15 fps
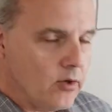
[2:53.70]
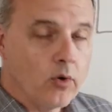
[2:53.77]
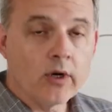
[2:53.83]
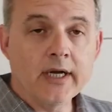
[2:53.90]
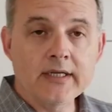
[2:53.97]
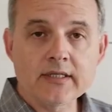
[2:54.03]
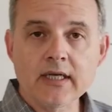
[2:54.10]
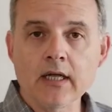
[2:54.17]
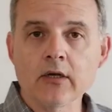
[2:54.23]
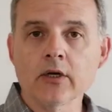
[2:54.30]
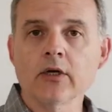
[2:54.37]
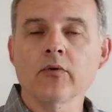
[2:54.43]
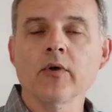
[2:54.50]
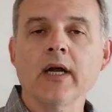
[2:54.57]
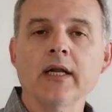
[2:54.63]
or a seller
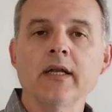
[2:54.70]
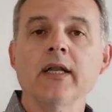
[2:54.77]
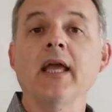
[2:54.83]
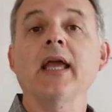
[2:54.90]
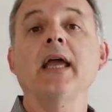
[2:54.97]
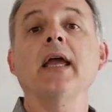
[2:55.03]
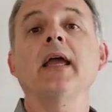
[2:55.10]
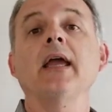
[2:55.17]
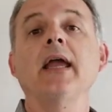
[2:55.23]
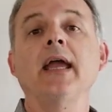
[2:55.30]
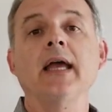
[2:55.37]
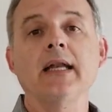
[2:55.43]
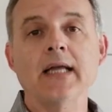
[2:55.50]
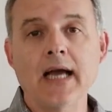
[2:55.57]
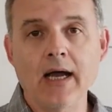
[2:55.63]
credit,
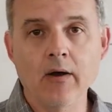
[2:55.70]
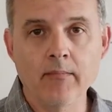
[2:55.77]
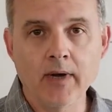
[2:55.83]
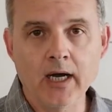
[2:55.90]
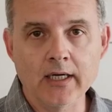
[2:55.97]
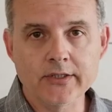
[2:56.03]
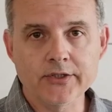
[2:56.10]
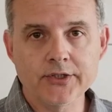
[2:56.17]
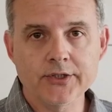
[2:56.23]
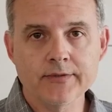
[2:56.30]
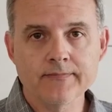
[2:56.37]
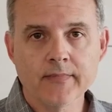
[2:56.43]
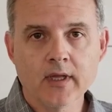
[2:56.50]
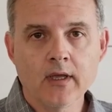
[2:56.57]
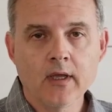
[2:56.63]
and how much?
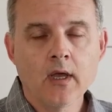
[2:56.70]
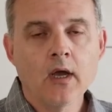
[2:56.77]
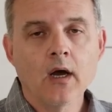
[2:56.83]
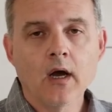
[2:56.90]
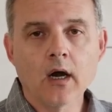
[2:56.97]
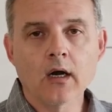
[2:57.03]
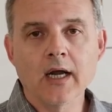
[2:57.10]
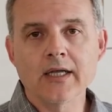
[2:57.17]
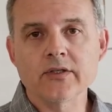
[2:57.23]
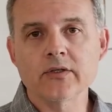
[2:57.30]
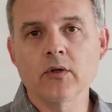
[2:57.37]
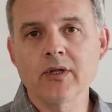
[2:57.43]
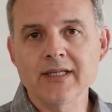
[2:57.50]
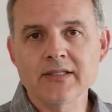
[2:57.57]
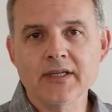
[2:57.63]
All right,
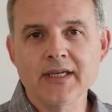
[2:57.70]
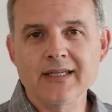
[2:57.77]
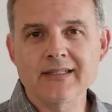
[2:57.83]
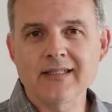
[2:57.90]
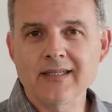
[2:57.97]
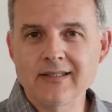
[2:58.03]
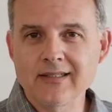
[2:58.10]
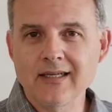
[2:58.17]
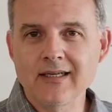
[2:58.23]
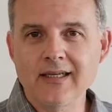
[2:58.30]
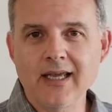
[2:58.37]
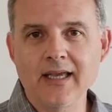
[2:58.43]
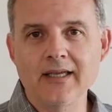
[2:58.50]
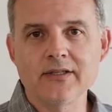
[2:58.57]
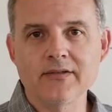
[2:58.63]
so let's get to
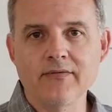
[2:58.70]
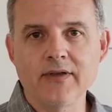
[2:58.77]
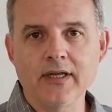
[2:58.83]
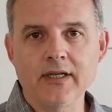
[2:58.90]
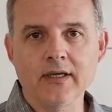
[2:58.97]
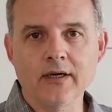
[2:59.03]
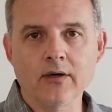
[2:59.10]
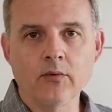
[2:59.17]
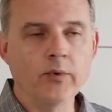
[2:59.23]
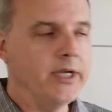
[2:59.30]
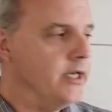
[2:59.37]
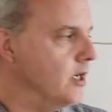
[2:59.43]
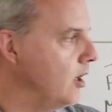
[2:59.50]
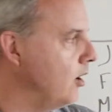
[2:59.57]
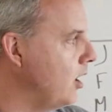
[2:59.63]
today's video.
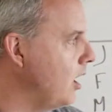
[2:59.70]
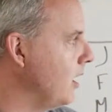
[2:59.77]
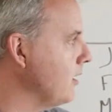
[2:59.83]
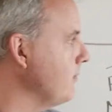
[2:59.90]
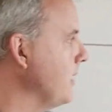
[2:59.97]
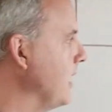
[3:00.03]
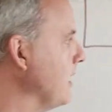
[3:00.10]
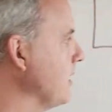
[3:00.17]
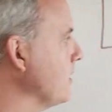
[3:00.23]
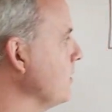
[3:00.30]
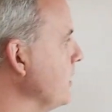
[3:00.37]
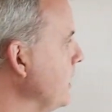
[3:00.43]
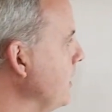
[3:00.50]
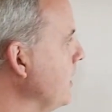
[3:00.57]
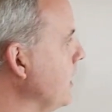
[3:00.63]
We know
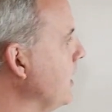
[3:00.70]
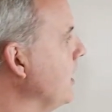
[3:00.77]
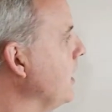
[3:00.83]
automatically